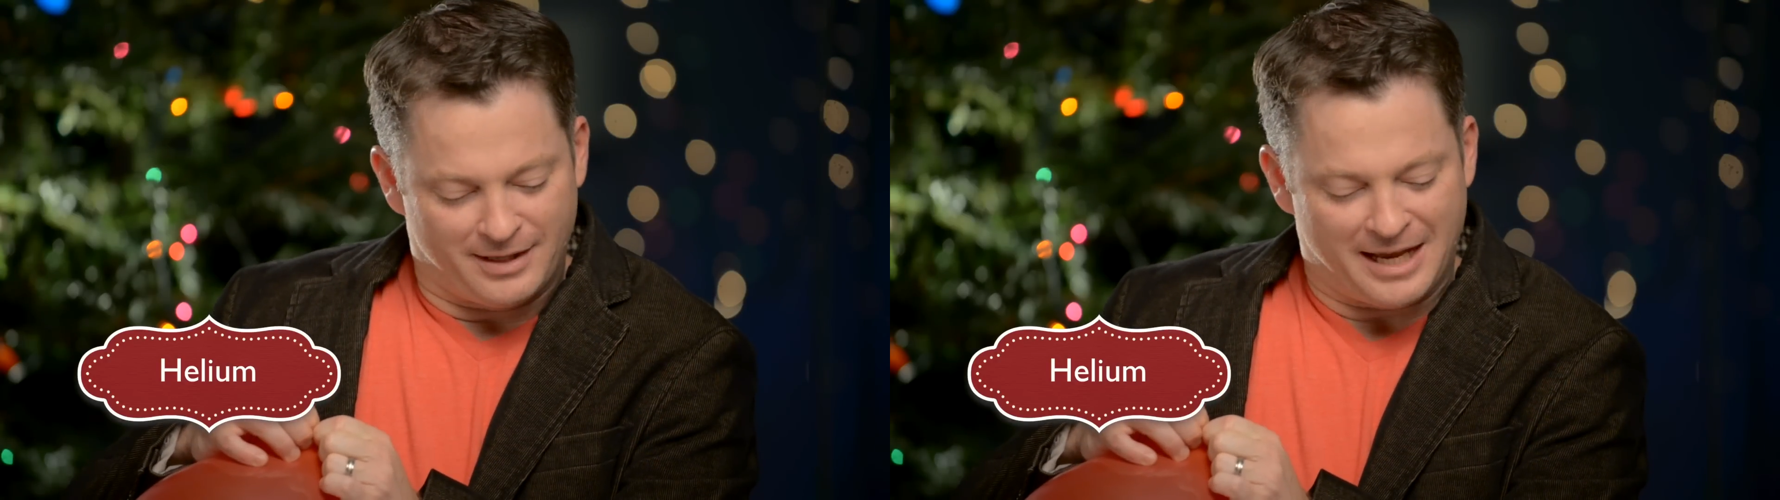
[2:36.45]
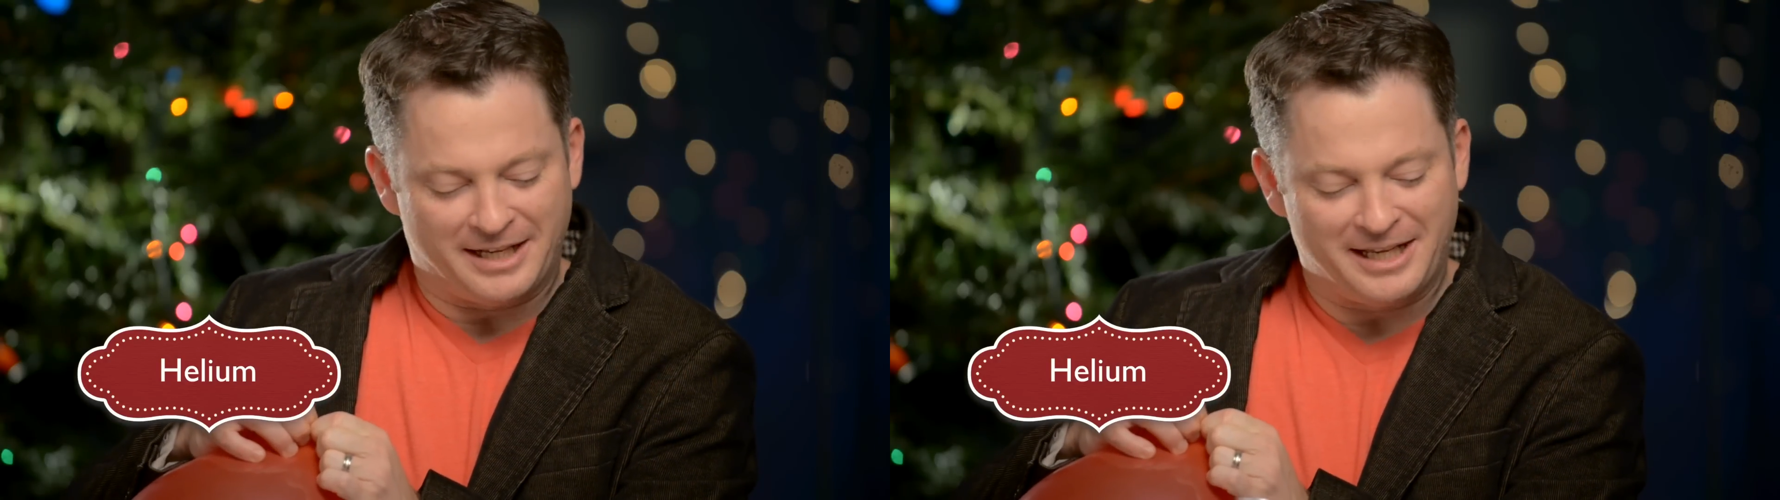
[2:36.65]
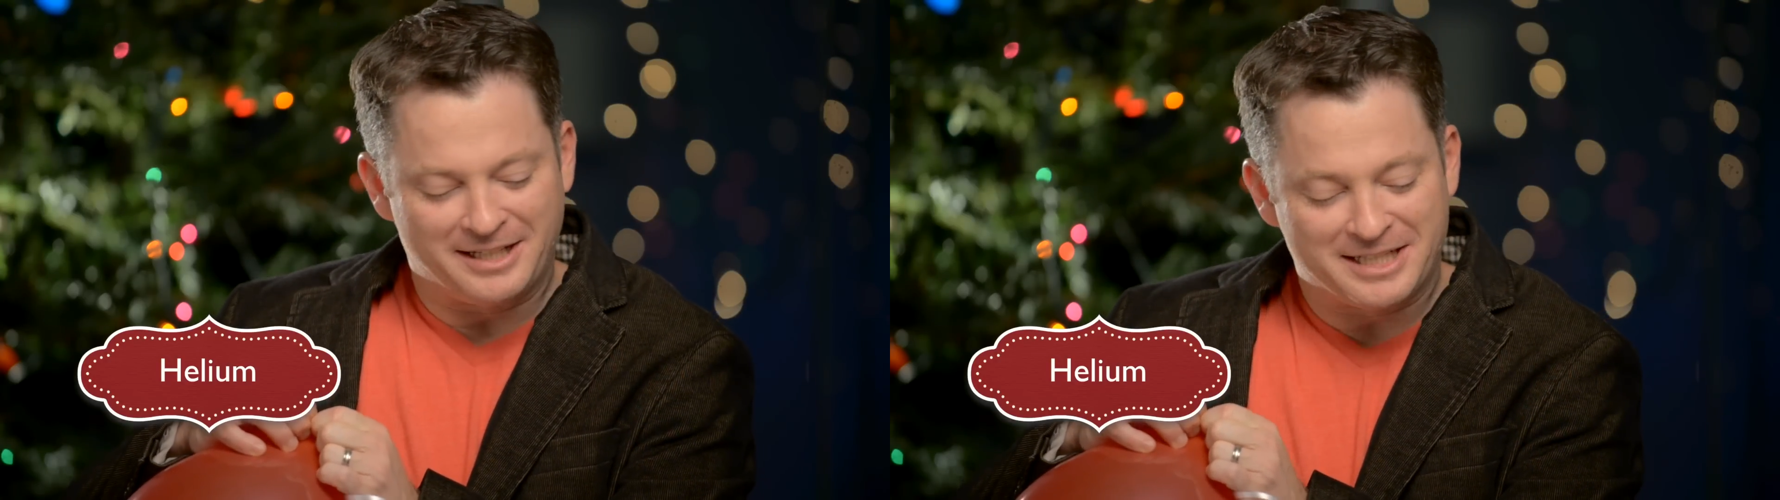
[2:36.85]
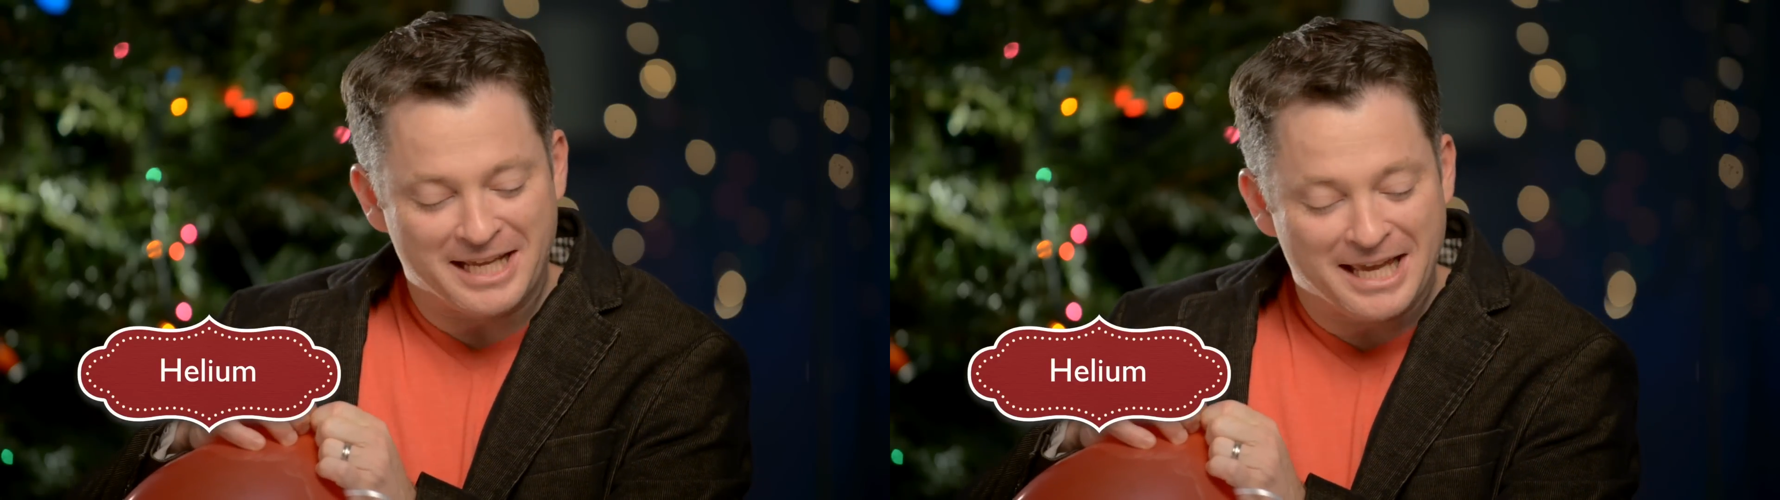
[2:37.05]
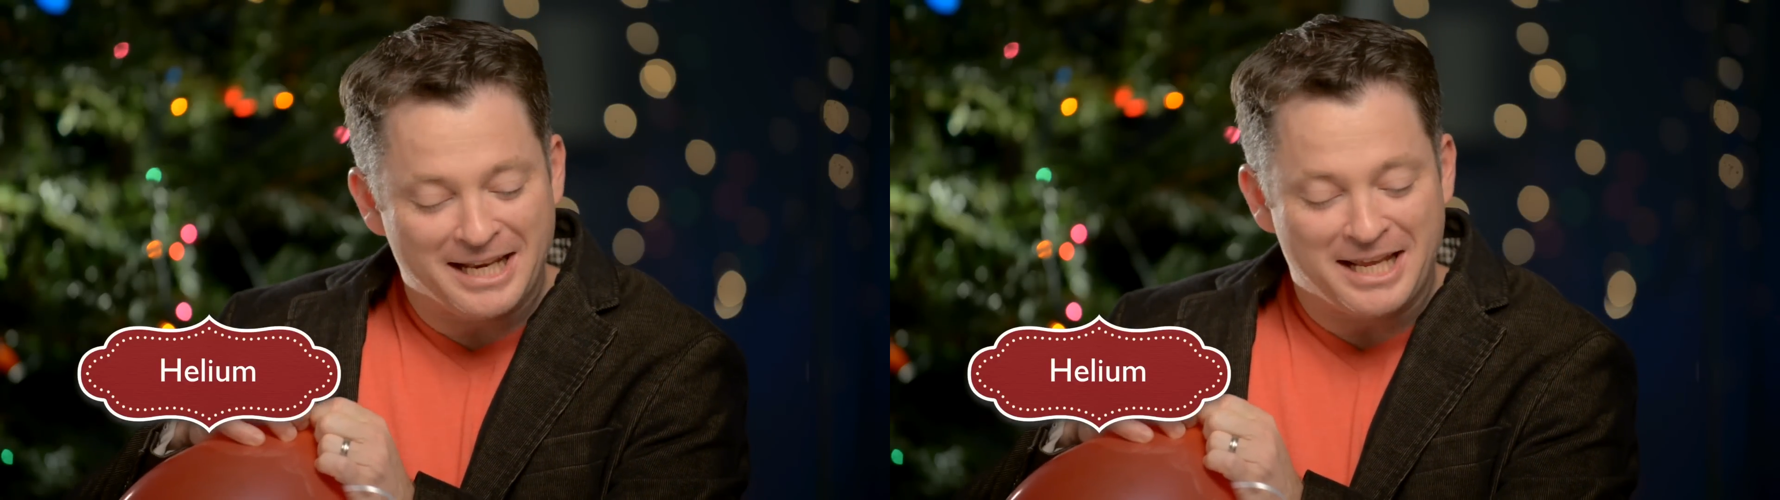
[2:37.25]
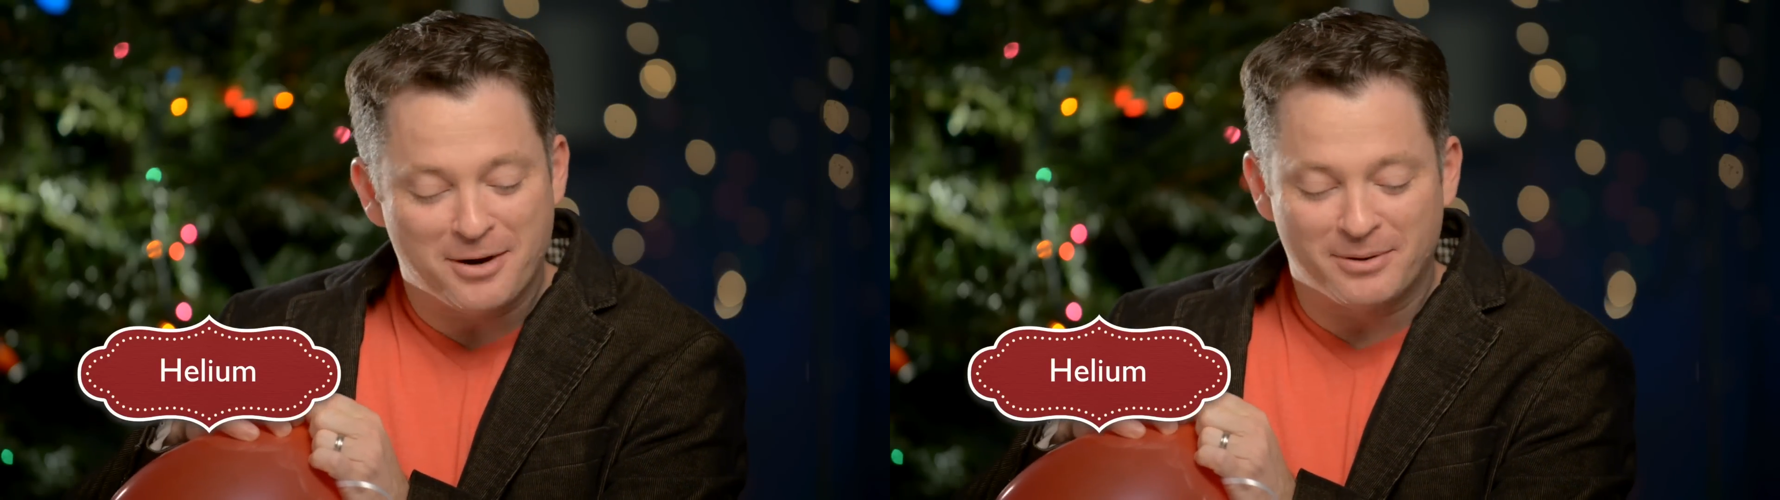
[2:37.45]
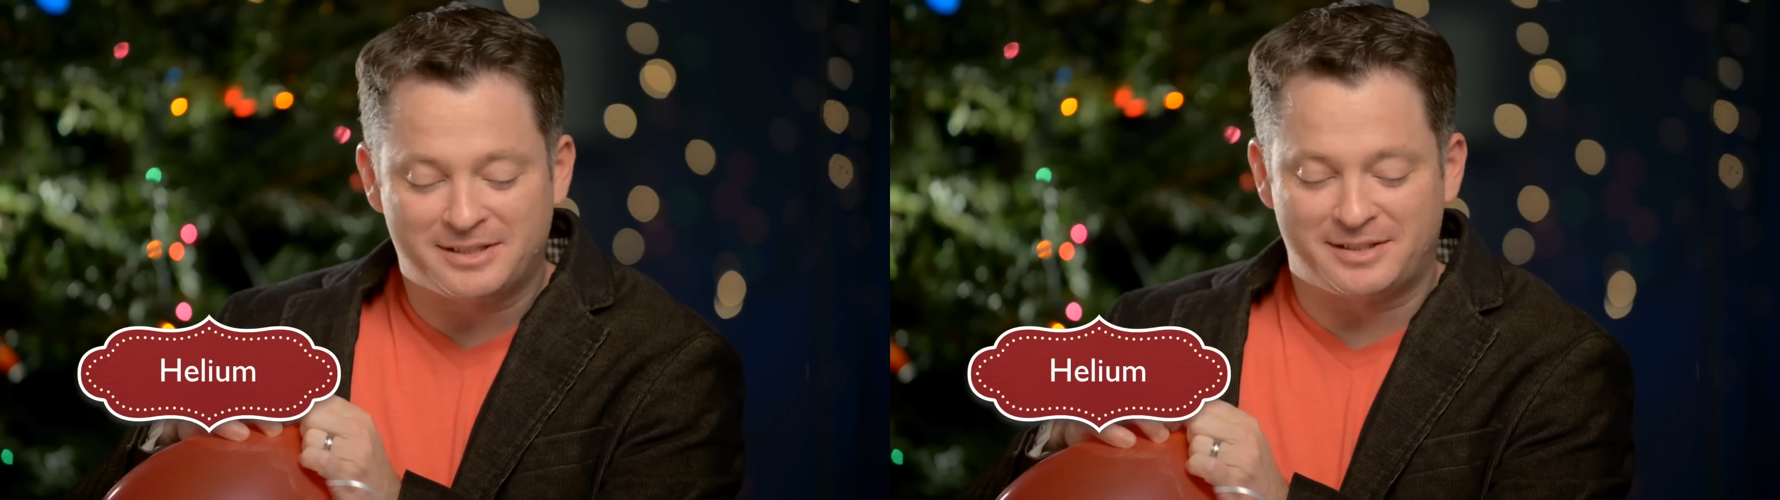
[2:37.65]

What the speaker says: And he did hear a